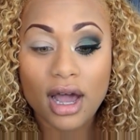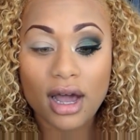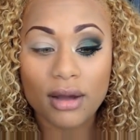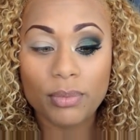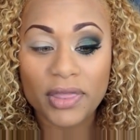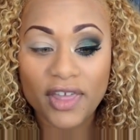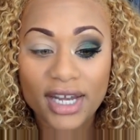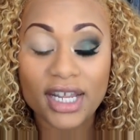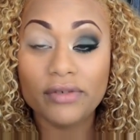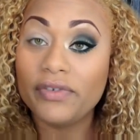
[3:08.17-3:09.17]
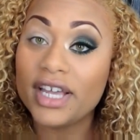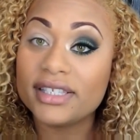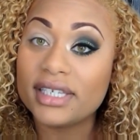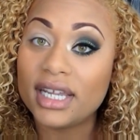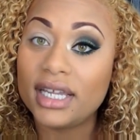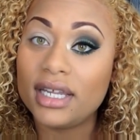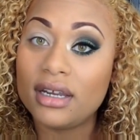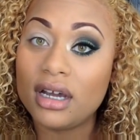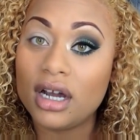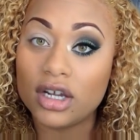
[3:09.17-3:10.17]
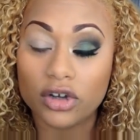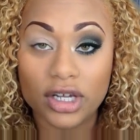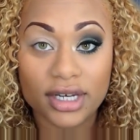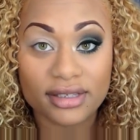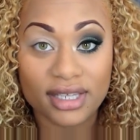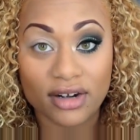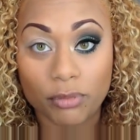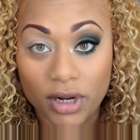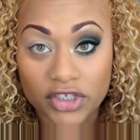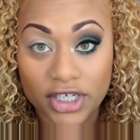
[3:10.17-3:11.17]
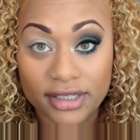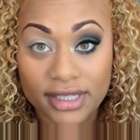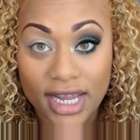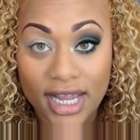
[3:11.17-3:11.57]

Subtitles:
but then invest in a good set of brushes.